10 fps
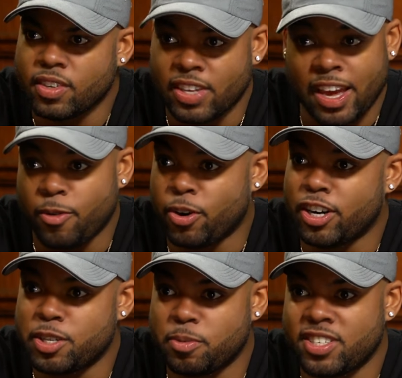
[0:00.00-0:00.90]
Yeah,
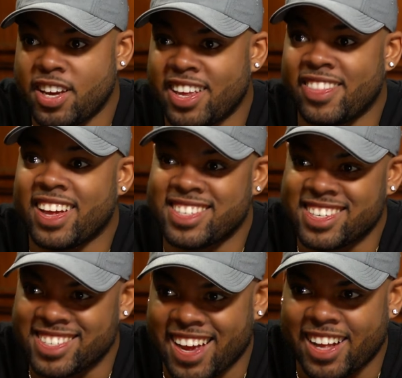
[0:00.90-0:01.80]
100%, and that's
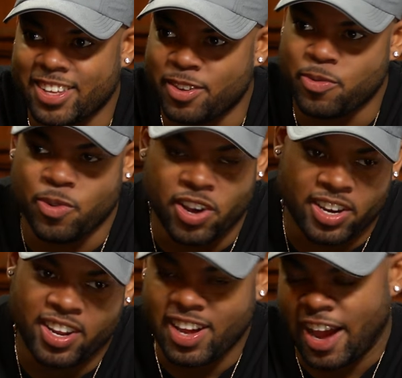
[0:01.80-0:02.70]
exactly
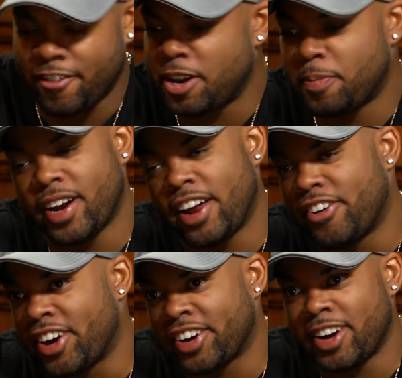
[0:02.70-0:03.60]
what I've already put out a
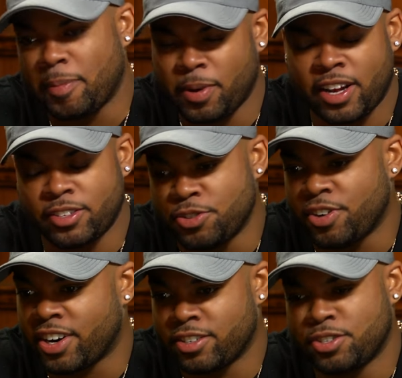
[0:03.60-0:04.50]
record. I put out two
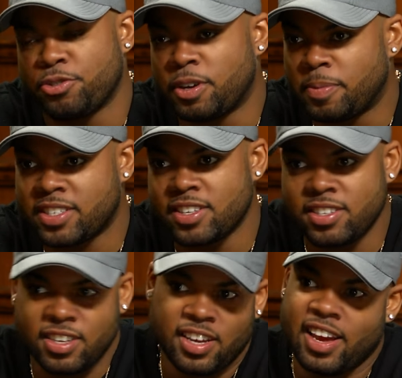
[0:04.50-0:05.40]
records, two
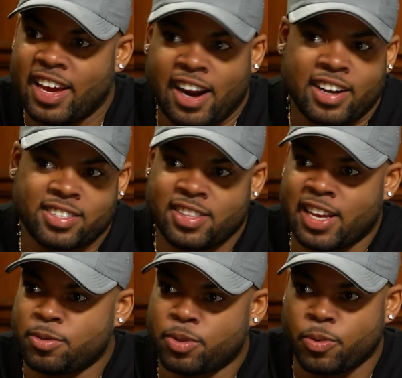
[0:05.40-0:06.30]
remixes, and honestly,
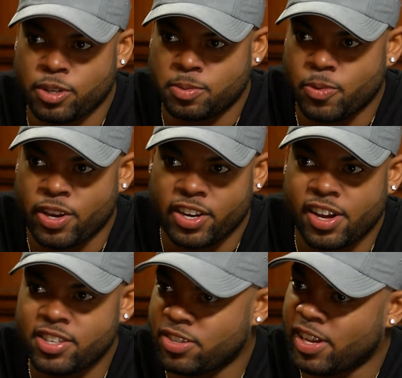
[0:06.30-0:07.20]
that's what the world's been waiting
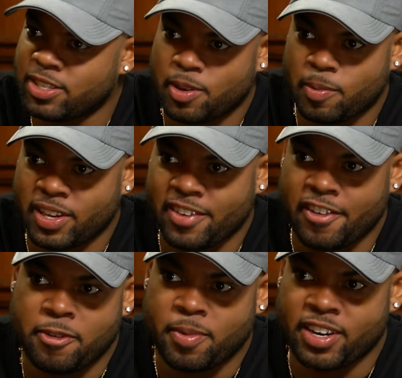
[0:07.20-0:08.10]
on. So that's what I'm gonna give
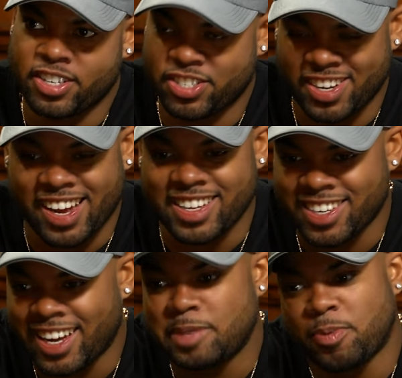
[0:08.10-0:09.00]
everybody, just a nice
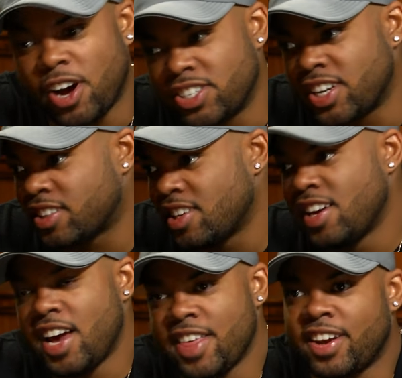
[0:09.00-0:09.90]
project
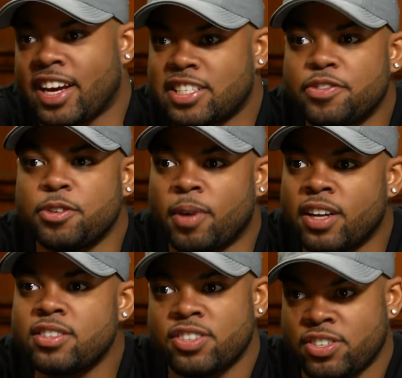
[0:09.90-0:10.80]
in the next few
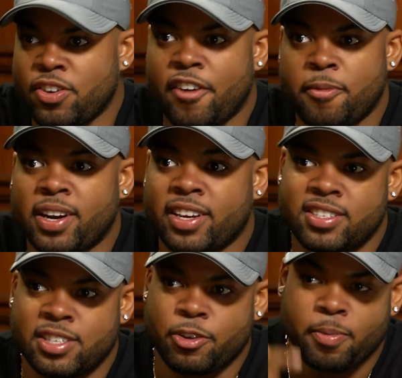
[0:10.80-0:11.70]
months, just so everybody can
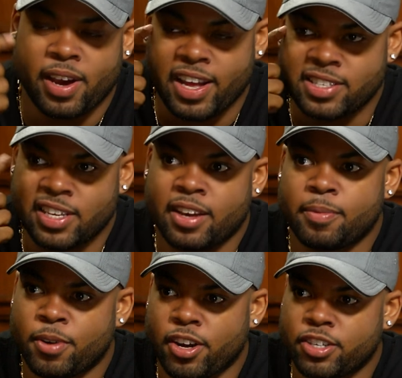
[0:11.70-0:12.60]
see where my head's
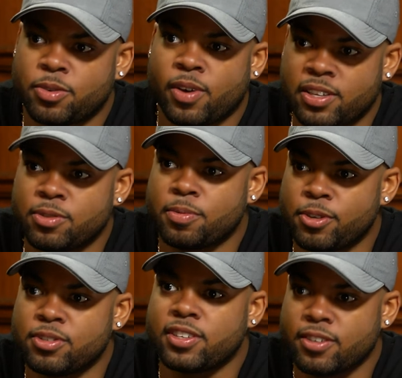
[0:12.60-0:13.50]
at production-wise with
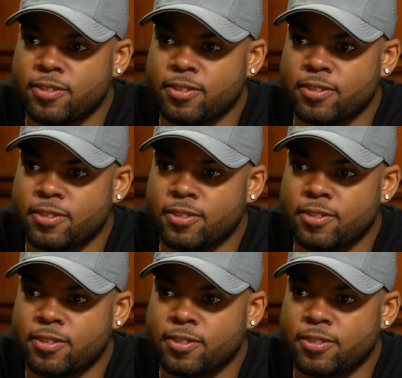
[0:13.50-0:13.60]
music.